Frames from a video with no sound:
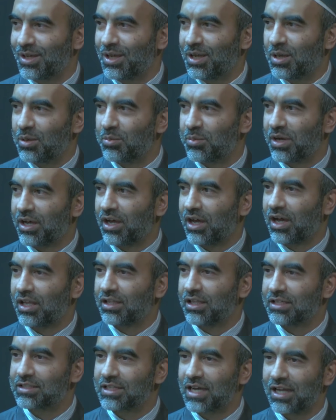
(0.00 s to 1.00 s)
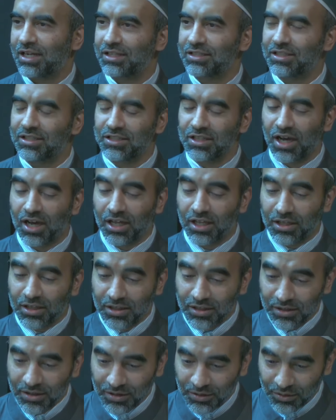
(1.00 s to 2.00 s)
But Allah Ta'ala did
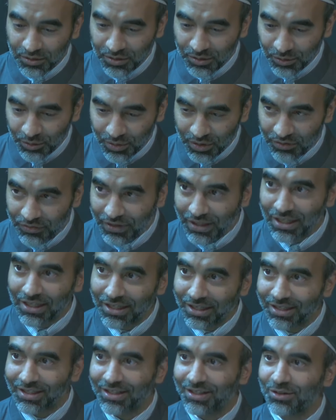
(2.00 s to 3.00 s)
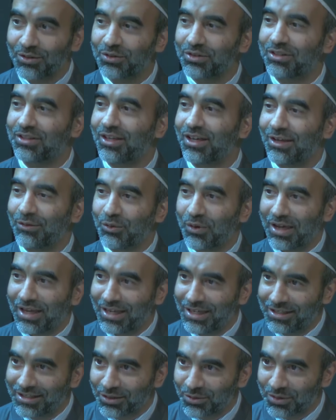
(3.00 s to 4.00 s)
not reveal it the way
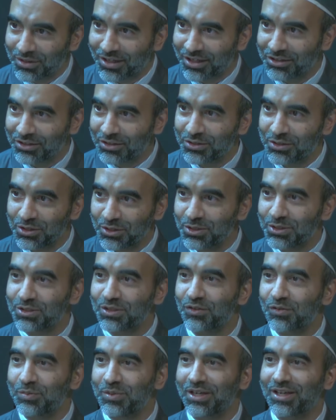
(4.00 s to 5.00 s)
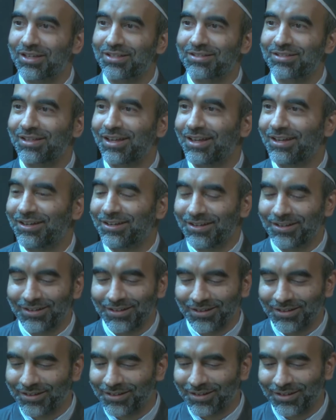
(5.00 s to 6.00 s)
He did with Hazrat Yusuf because then
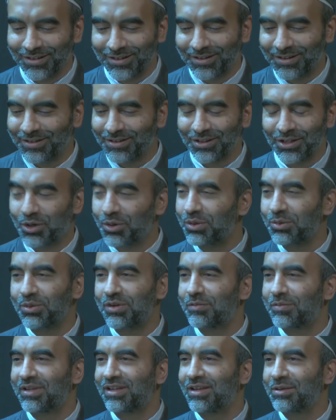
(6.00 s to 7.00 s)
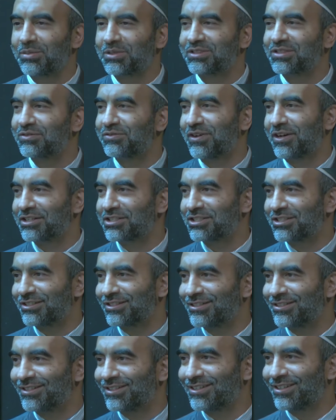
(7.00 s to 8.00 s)
no one would have been able to function.
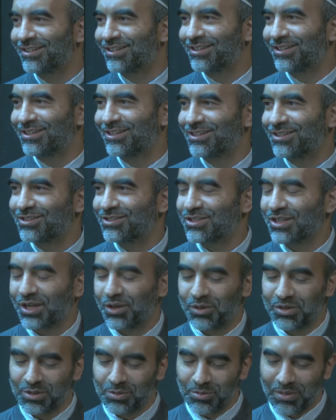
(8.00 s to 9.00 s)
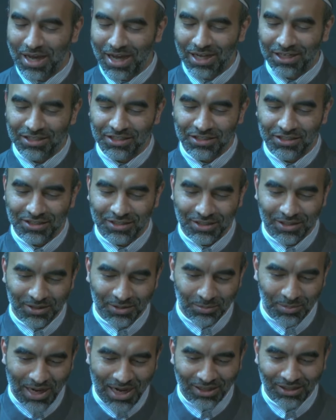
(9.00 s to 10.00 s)
So it was matched,
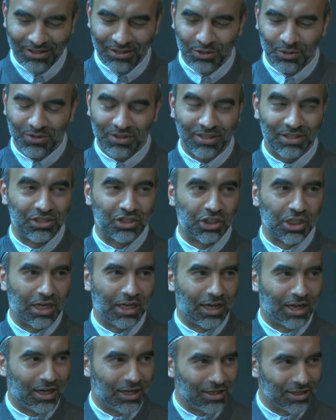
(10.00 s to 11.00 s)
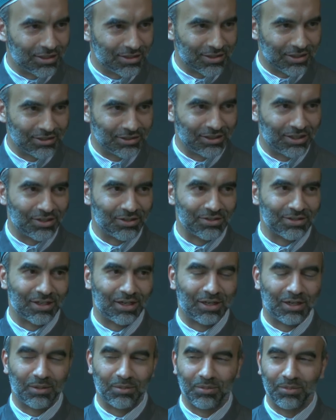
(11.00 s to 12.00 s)
balanced with his jalal, sallallahu